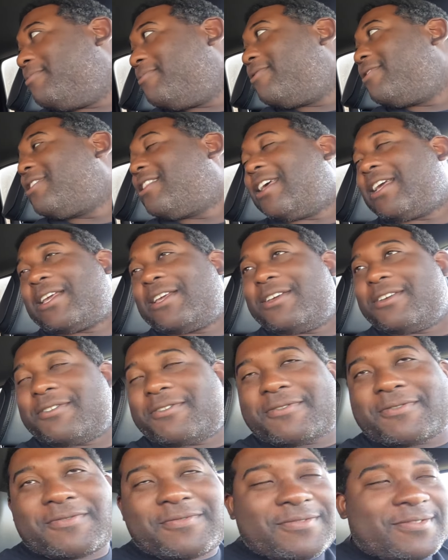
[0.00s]
Oh, Thank you.
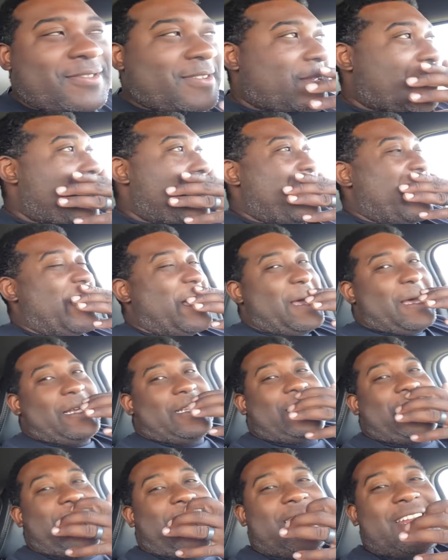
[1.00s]

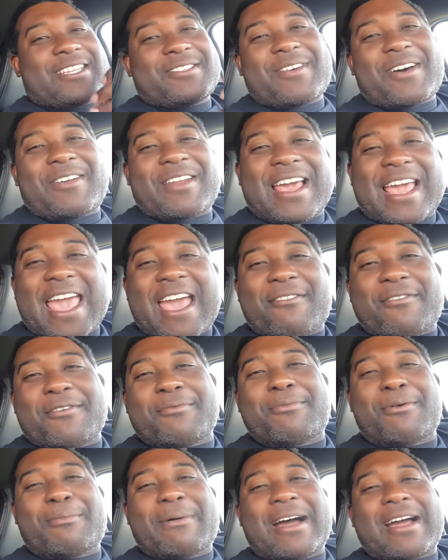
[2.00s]
See, y'all, that's why I like having
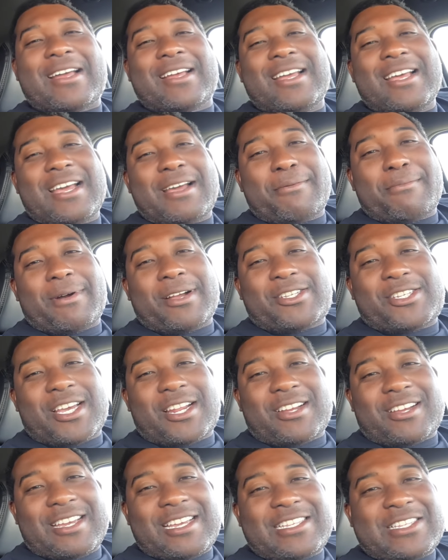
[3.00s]
him on my my
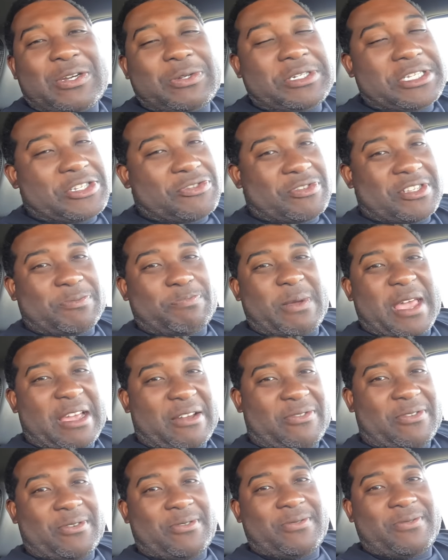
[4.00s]
channel. Cause he's so
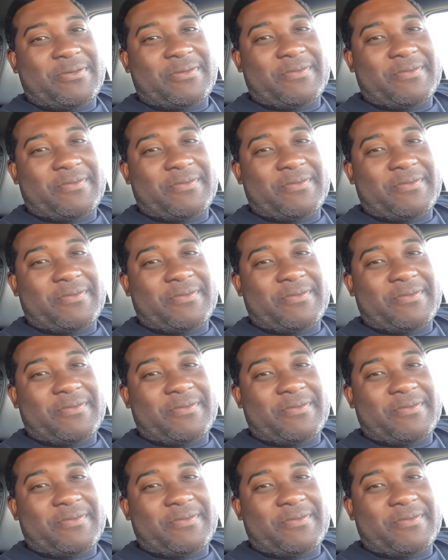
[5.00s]
disrespectful.